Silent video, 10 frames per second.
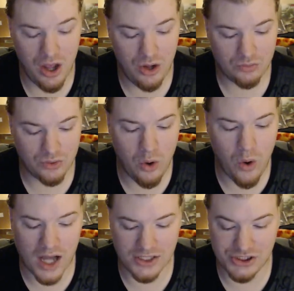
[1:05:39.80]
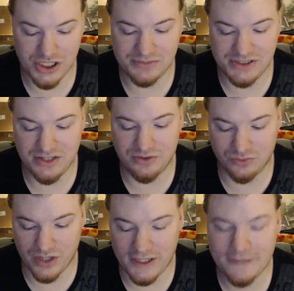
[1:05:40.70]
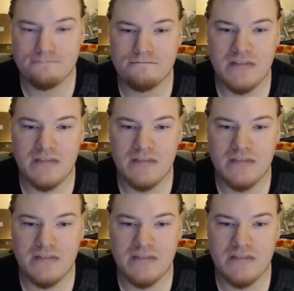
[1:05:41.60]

Rowan jumps in the ring,